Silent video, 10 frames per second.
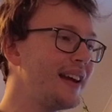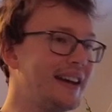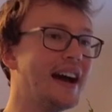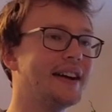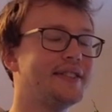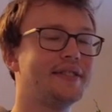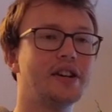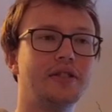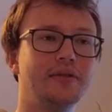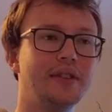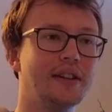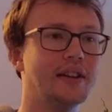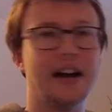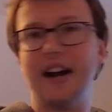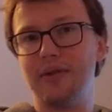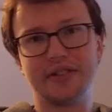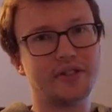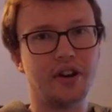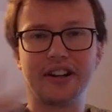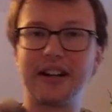yeah, so I was
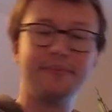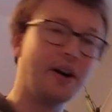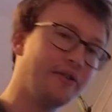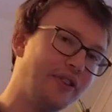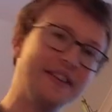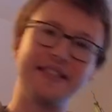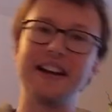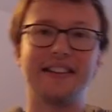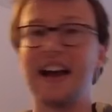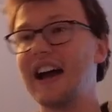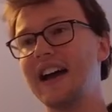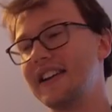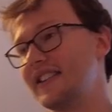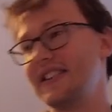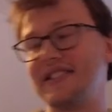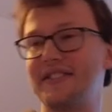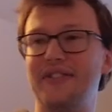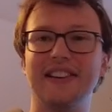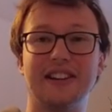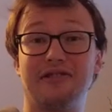talking about things like that, and I just
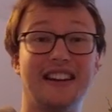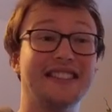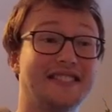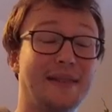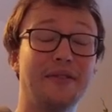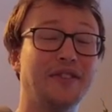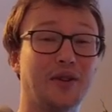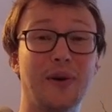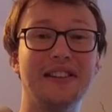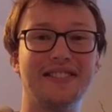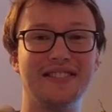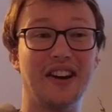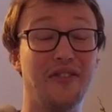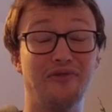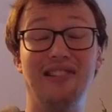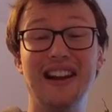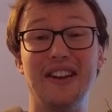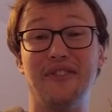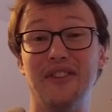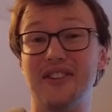felt like, okay, some of the questions are
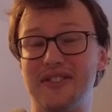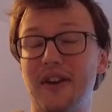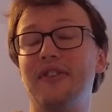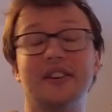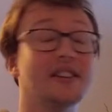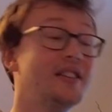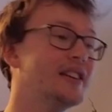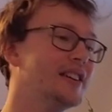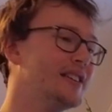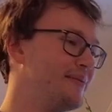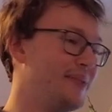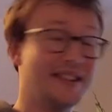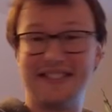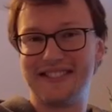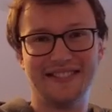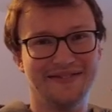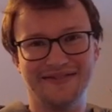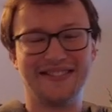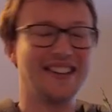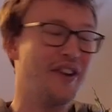really philosophical. But
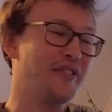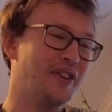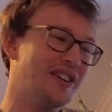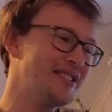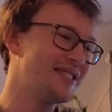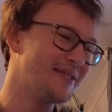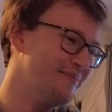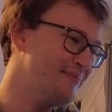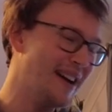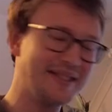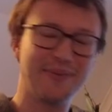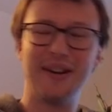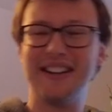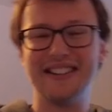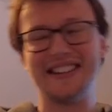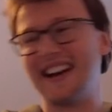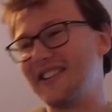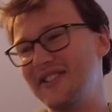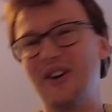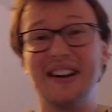of course, my Swedish, I
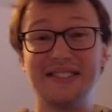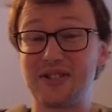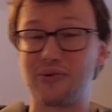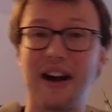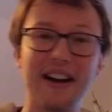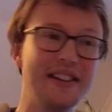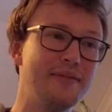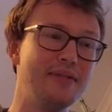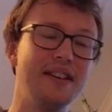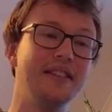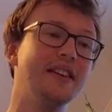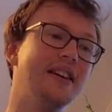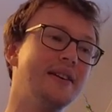don't know, I struggled a bit.